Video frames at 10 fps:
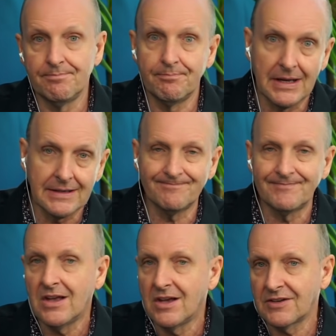But
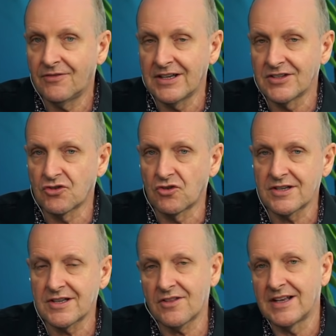fingers
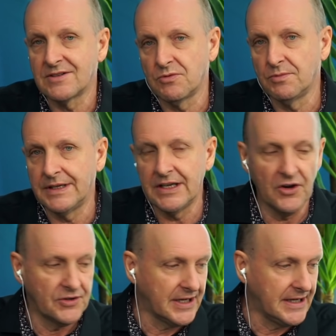crossed, things will be
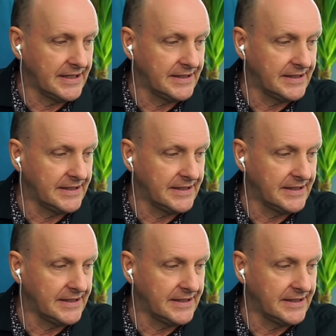okay.